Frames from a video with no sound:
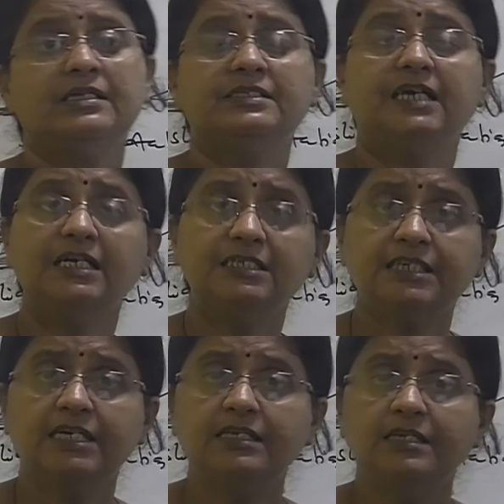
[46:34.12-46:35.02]

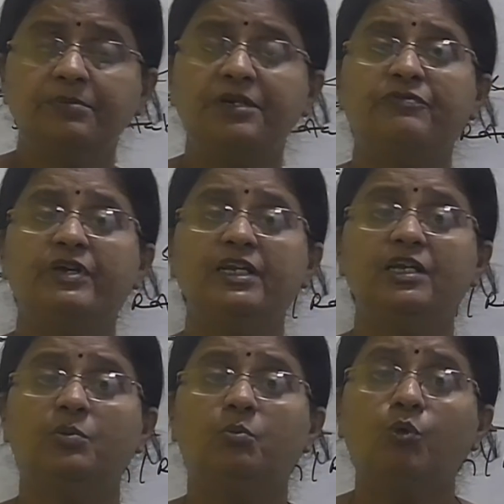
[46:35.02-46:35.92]
Junction between
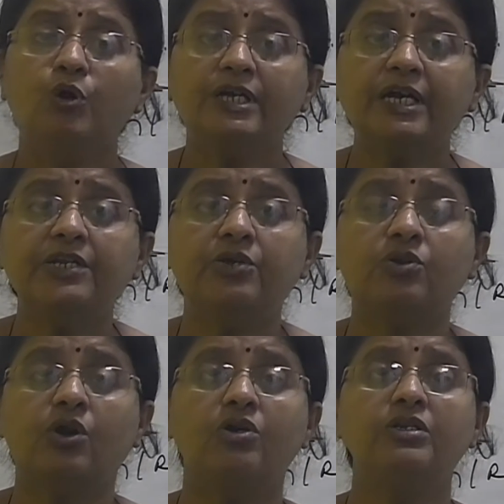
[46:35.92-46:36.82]
motor
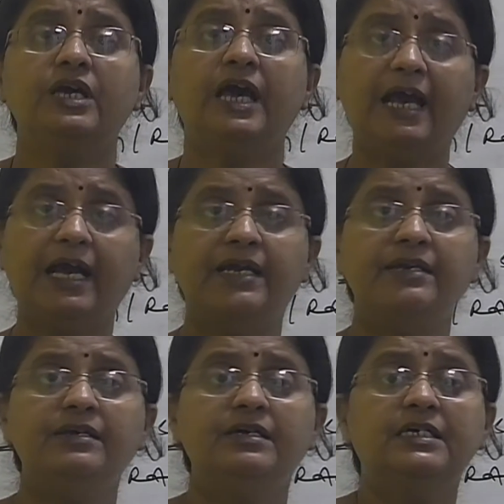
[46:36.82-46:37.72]
neuron
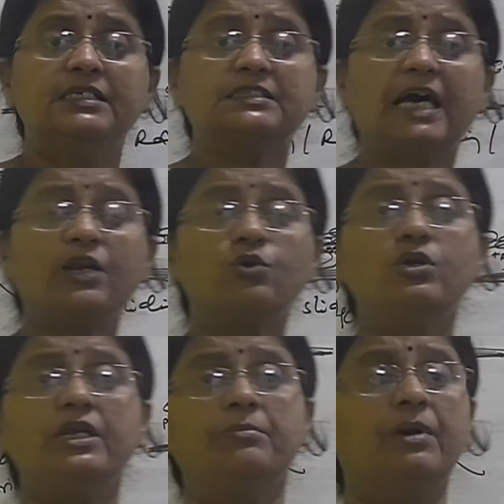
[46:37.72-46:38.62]
and
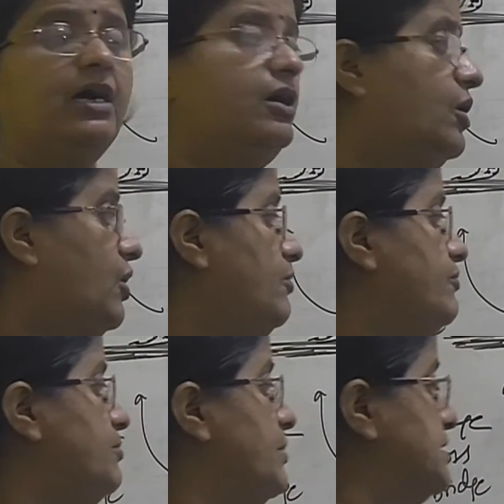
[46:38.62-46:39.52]
sarcolemma of
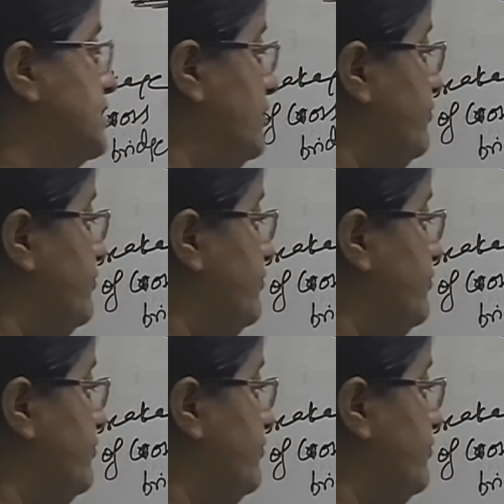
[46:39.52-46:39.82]
muscle